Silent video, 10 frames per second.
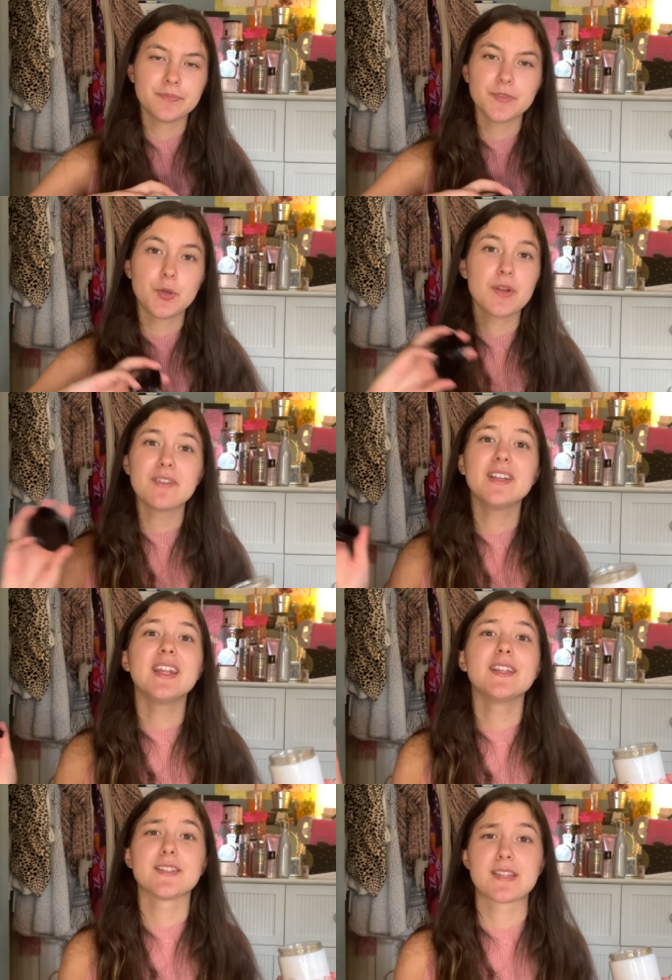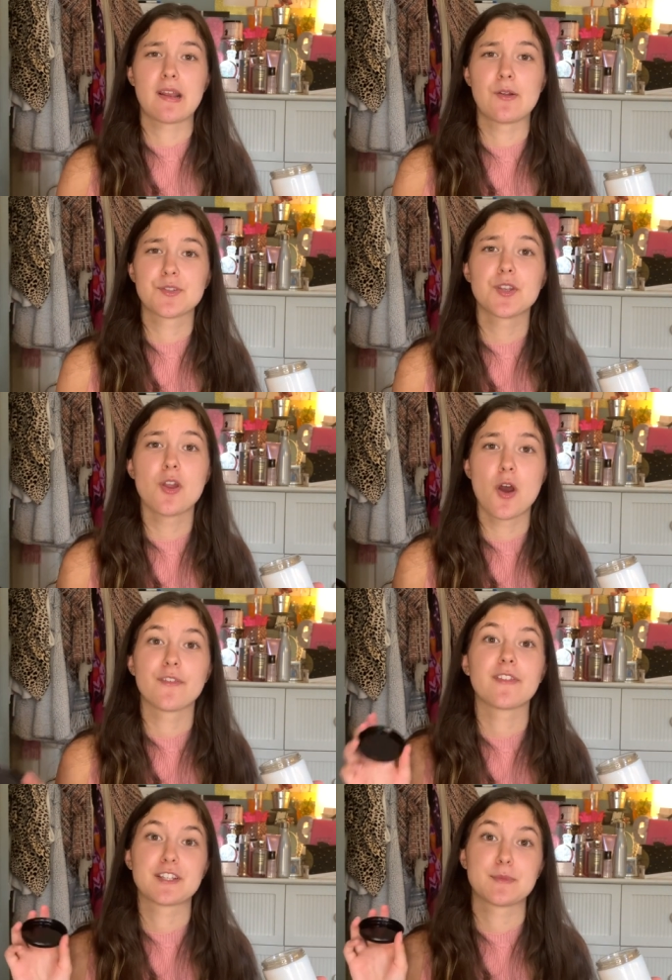you don't even need the scent notes to know
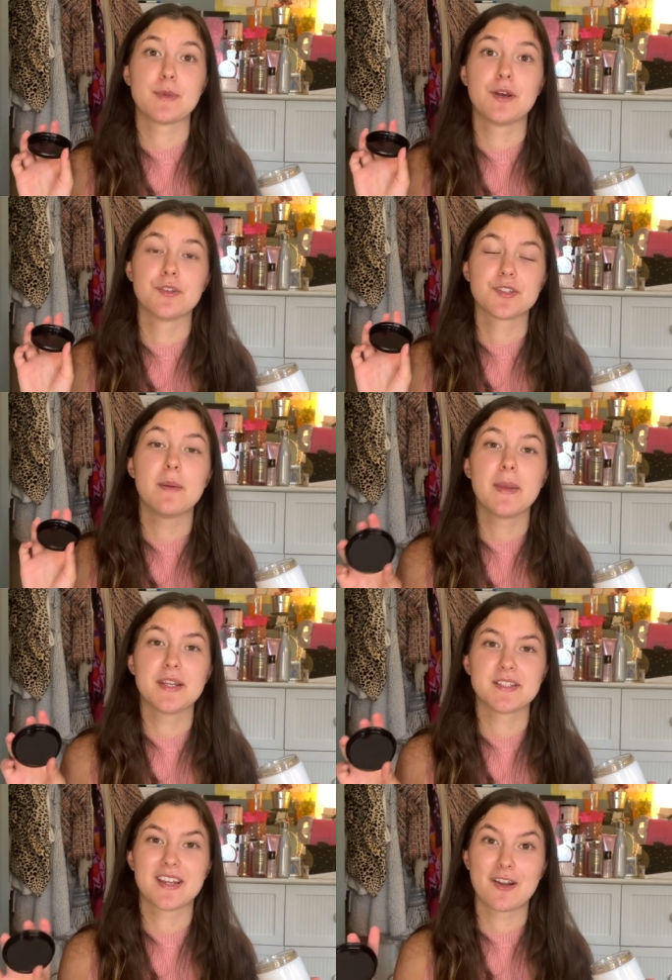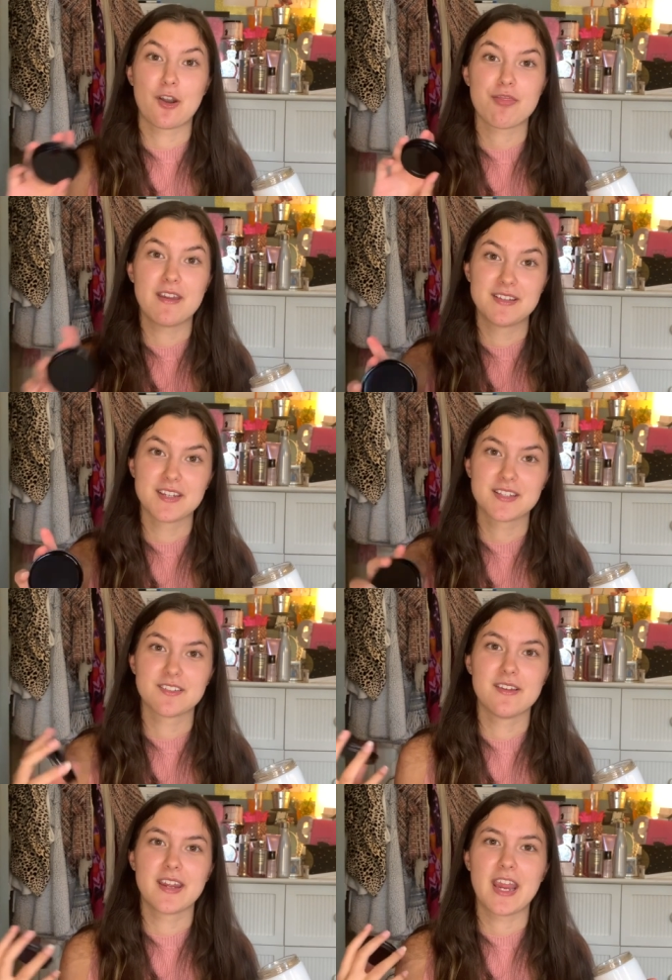that this smells amazing and authentic to
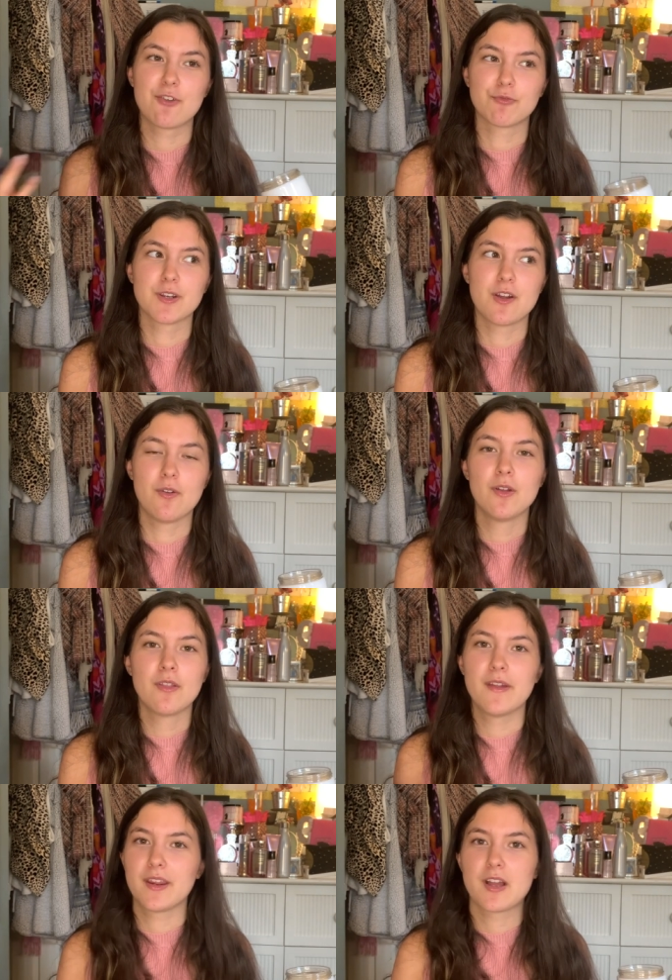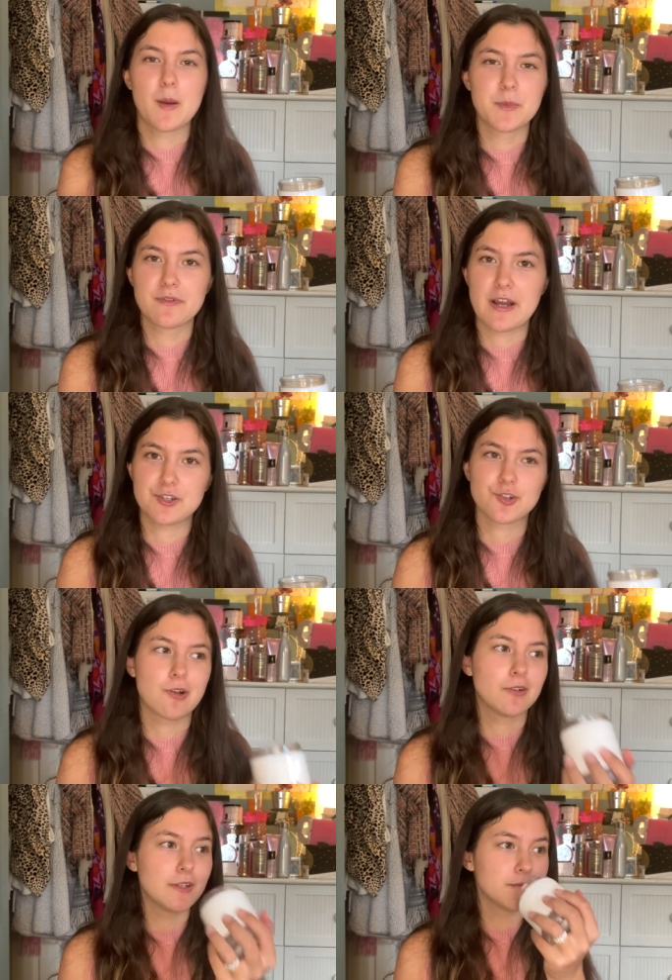like a real like cup of hot
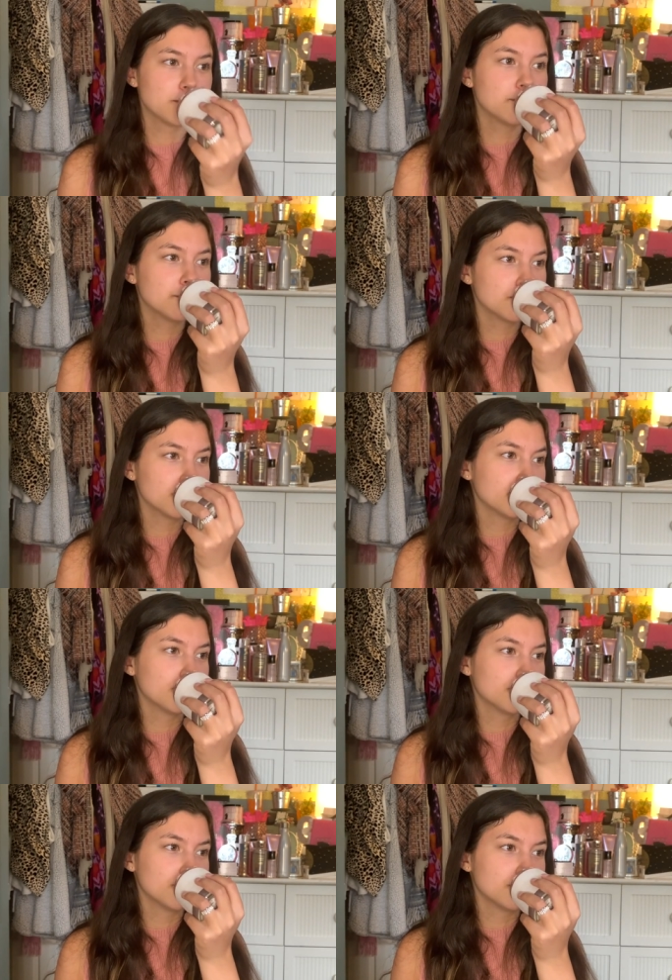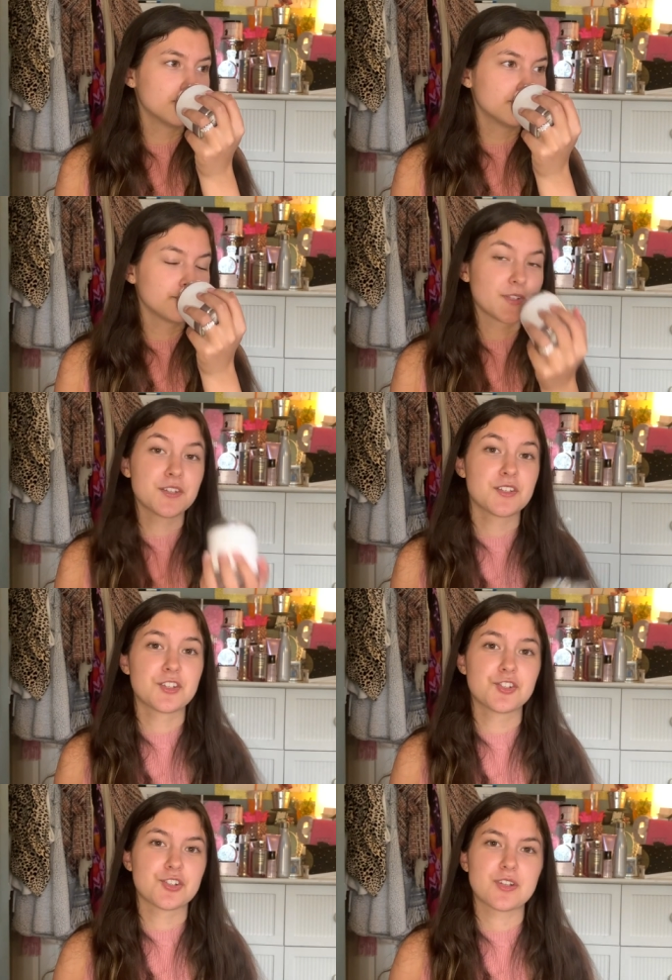chocolate because this
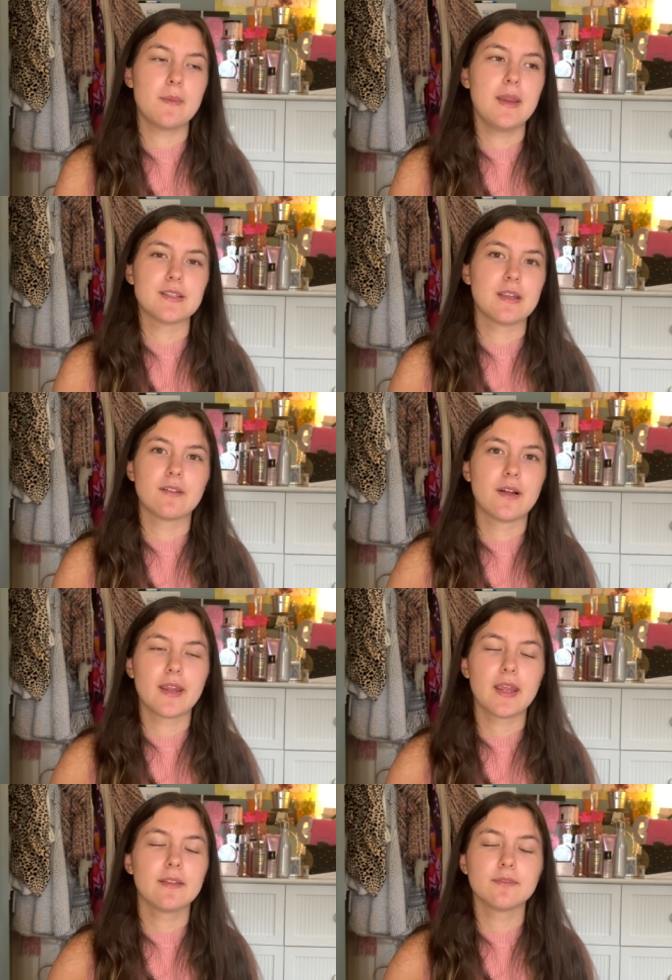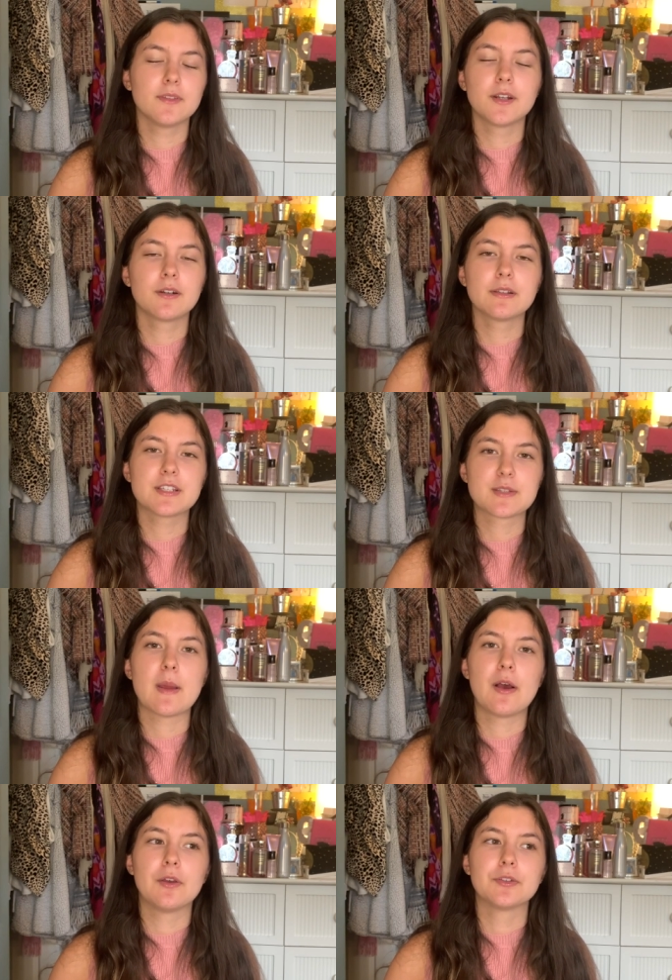is just amazing like it literally
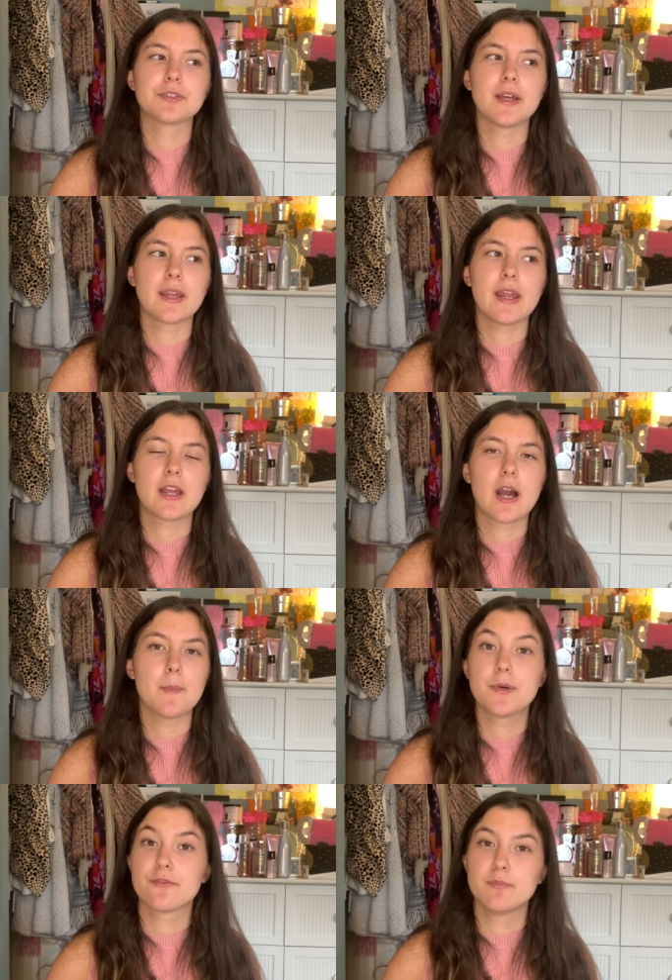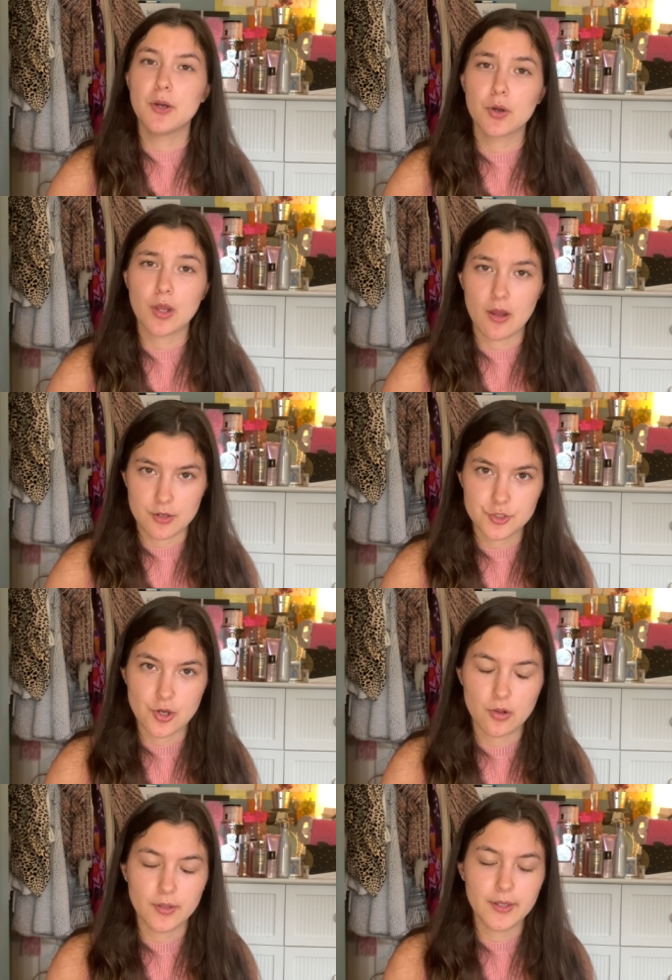smells like a cup of milk hot
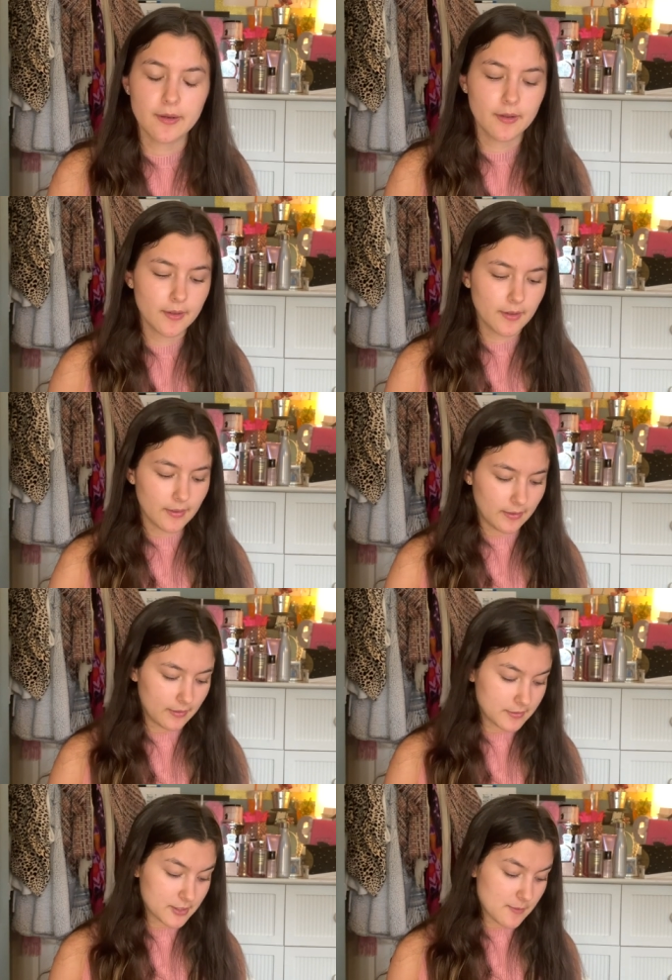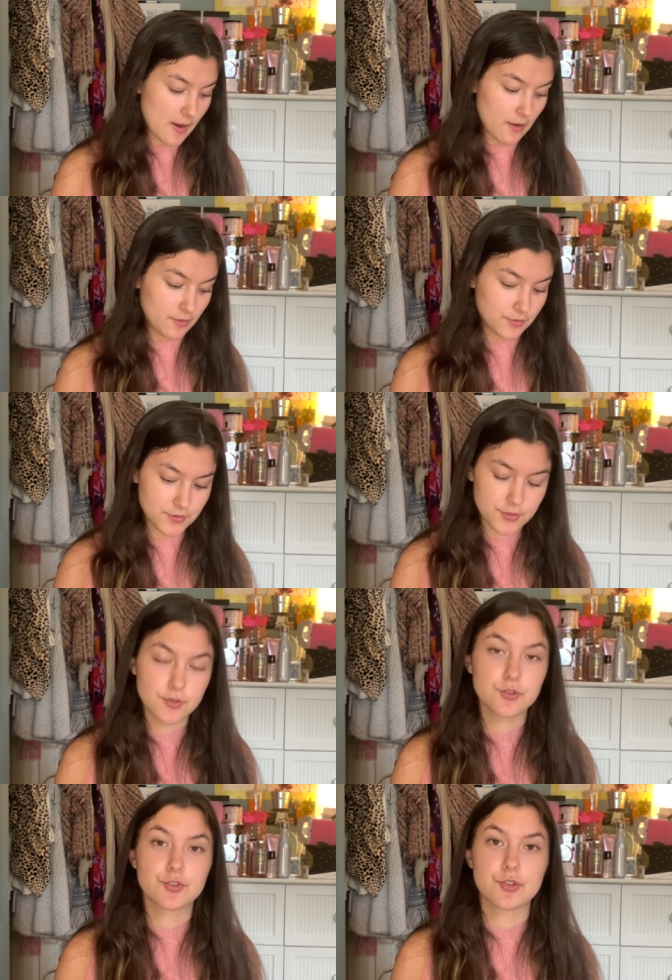chocolate it smells
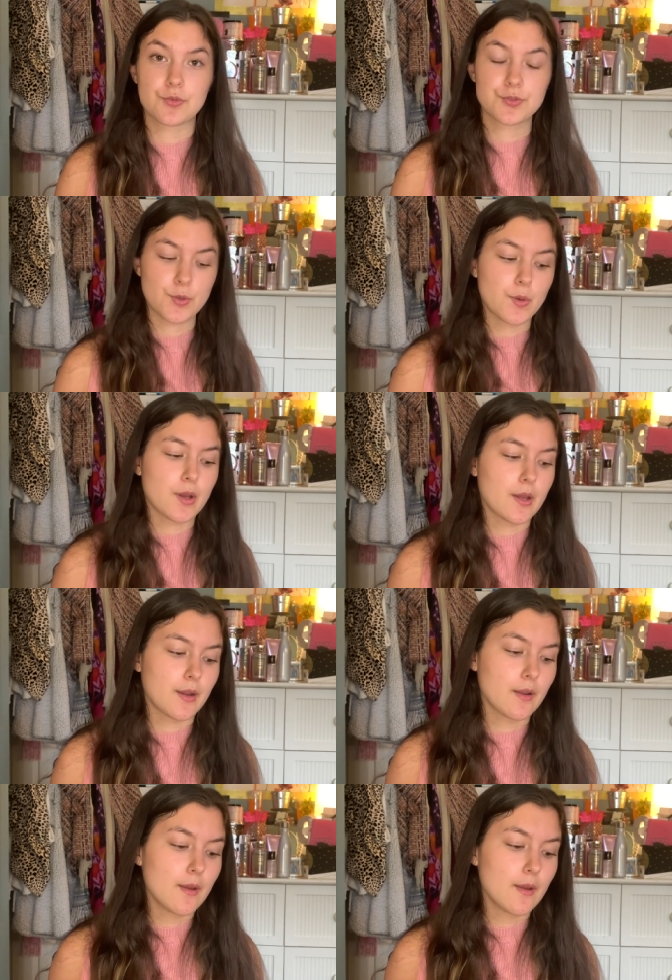so so good